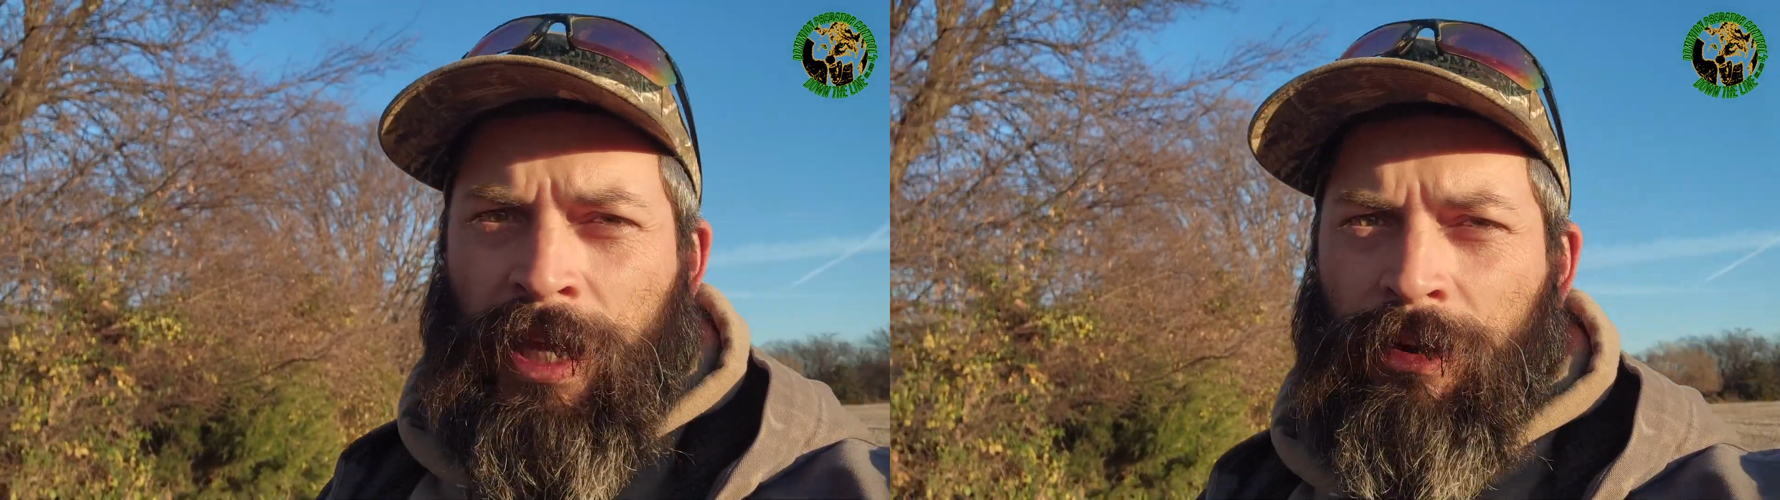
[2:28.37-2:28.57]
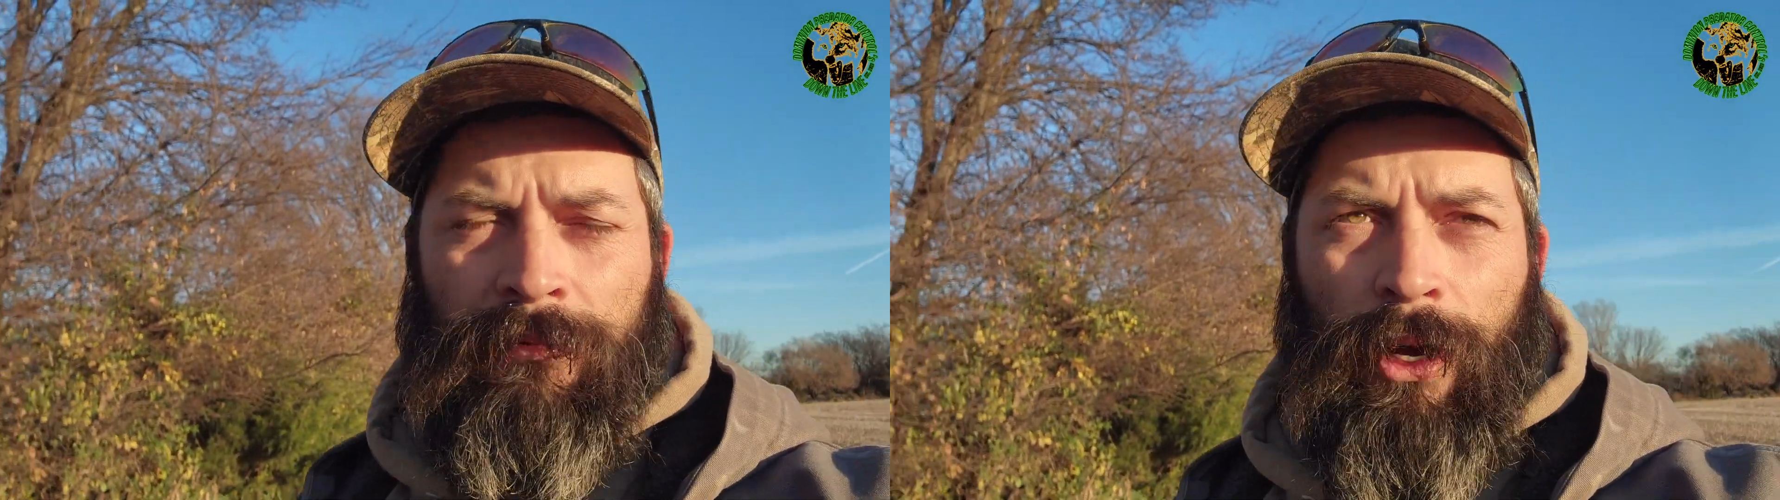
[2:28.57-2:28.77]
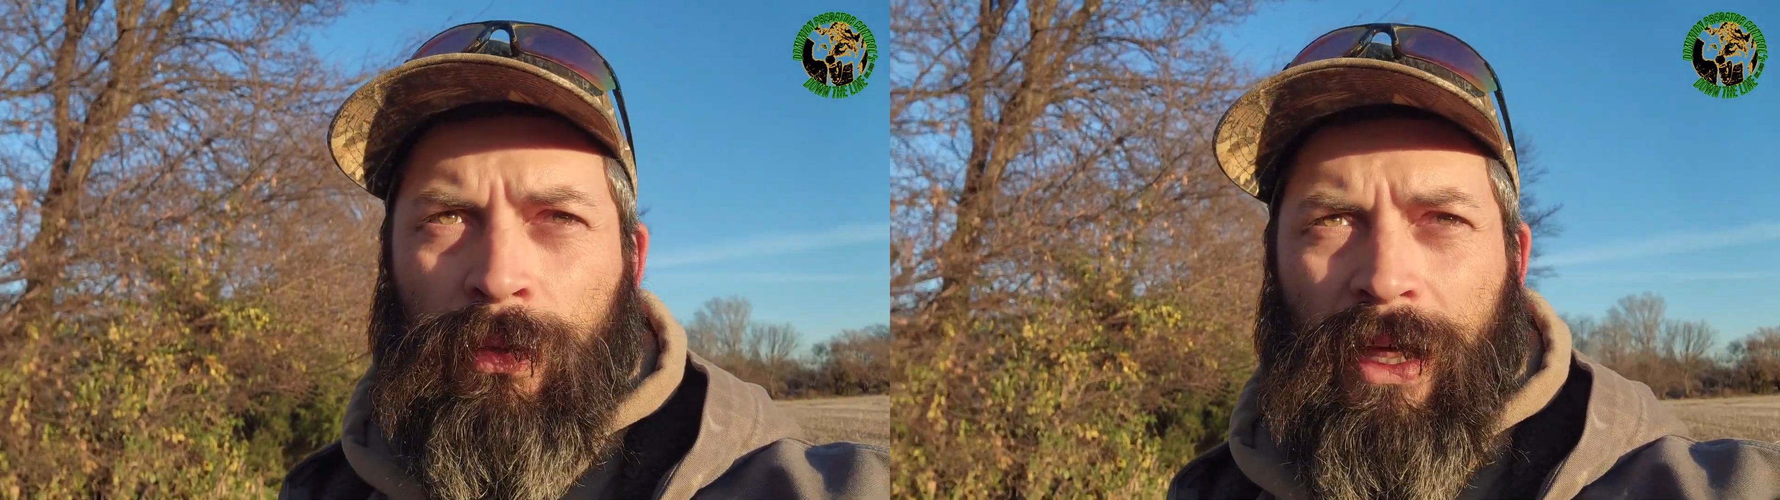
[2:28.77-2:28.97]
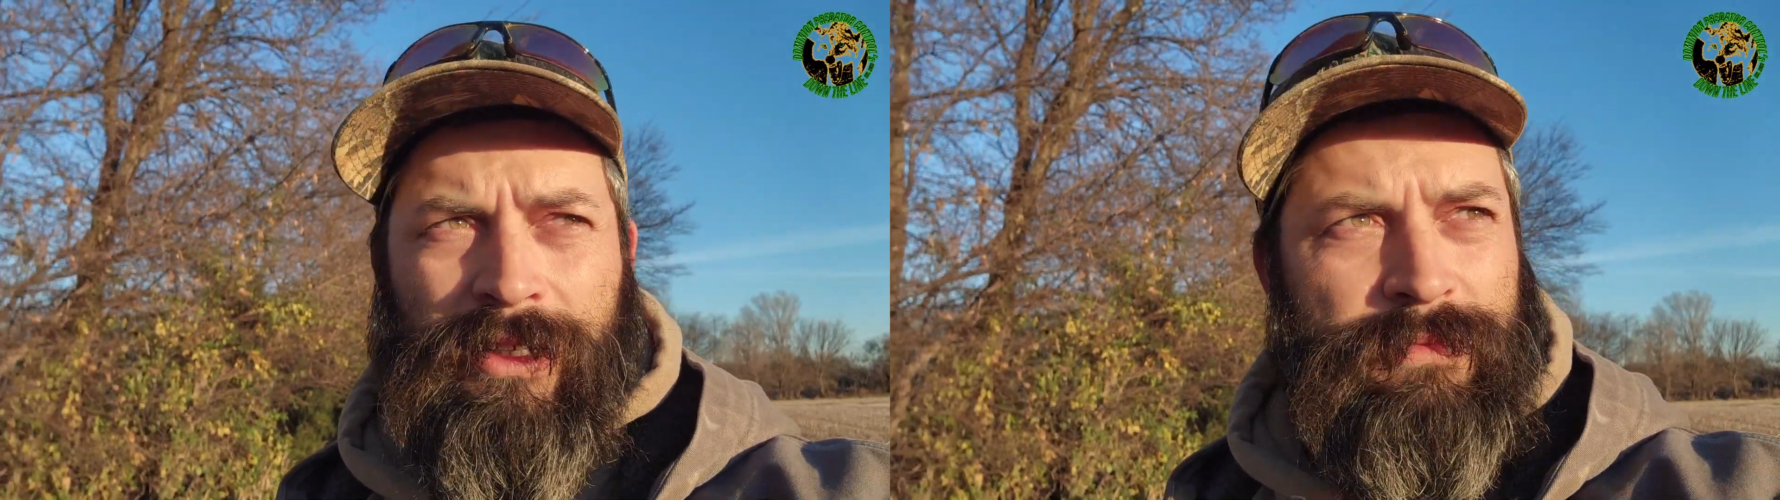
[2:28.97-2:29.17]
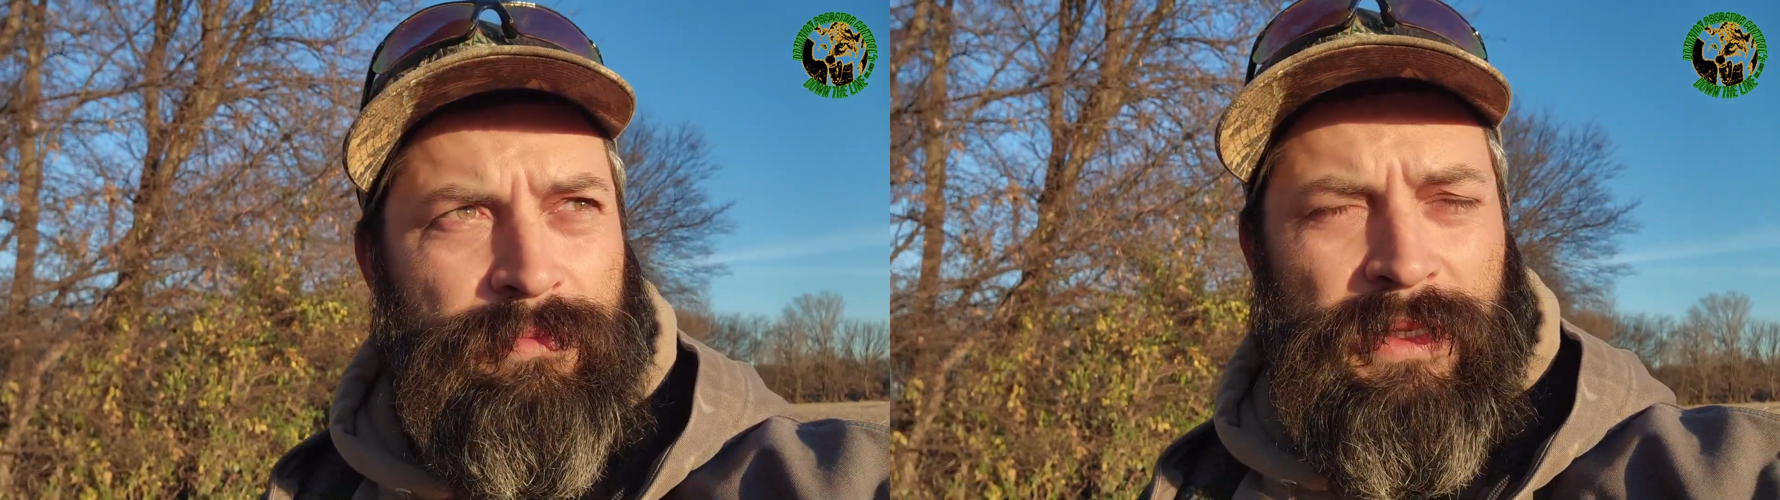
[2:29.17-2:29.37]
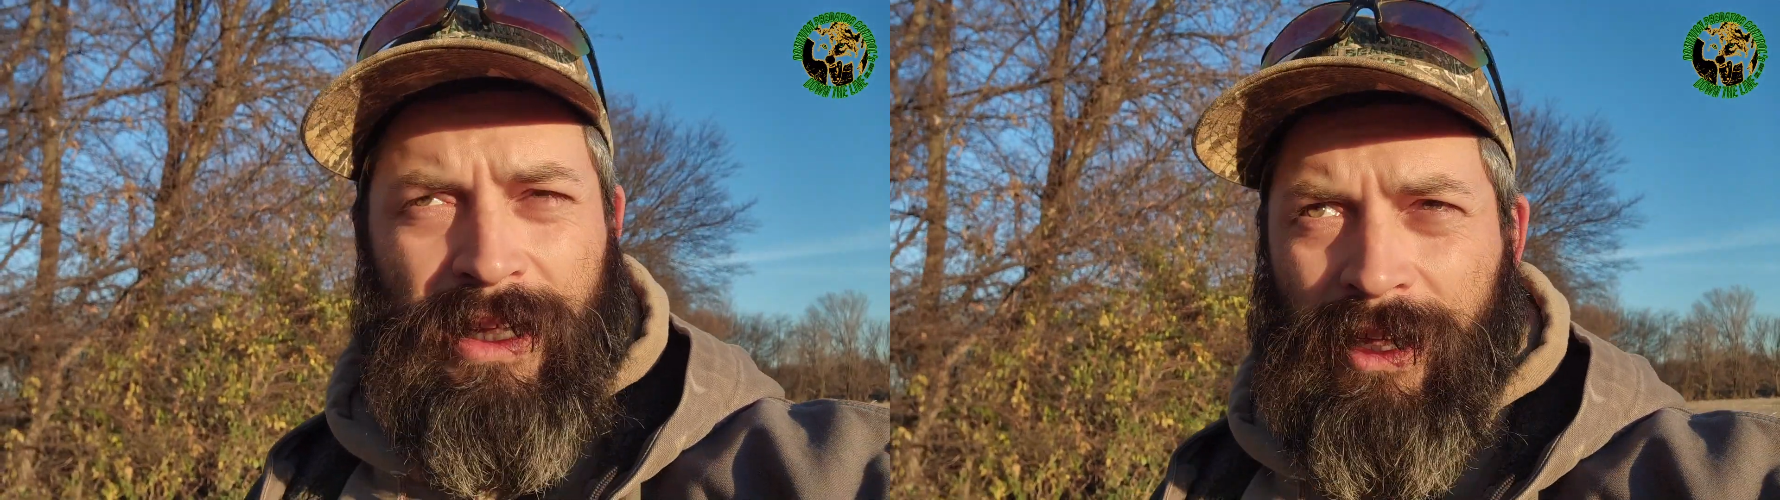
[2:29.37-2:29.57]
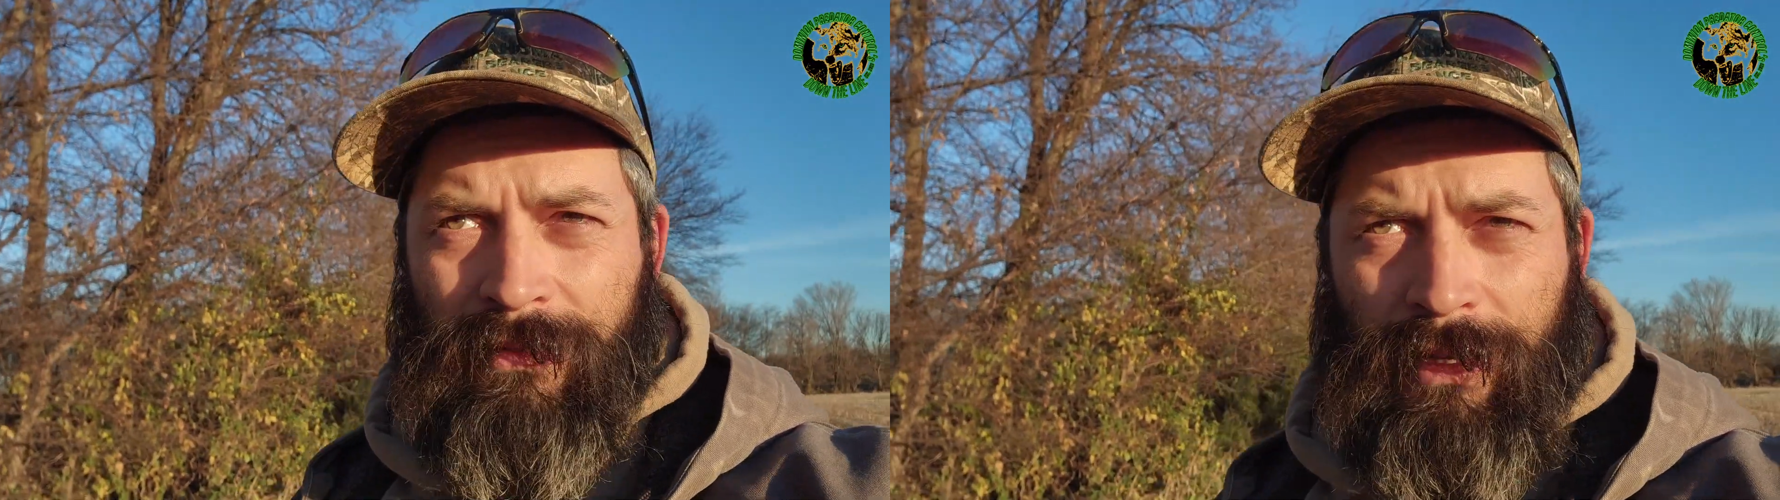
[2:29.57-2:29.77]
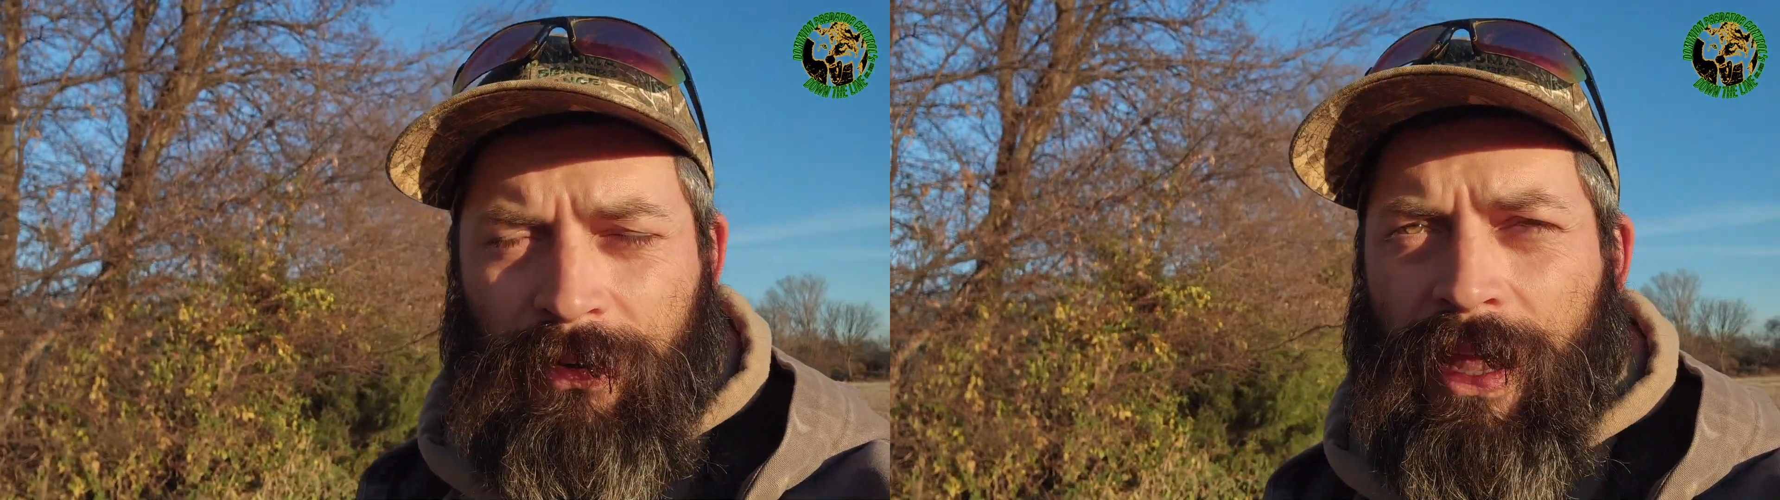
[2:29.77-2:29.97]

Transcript: I don't have a whole lot I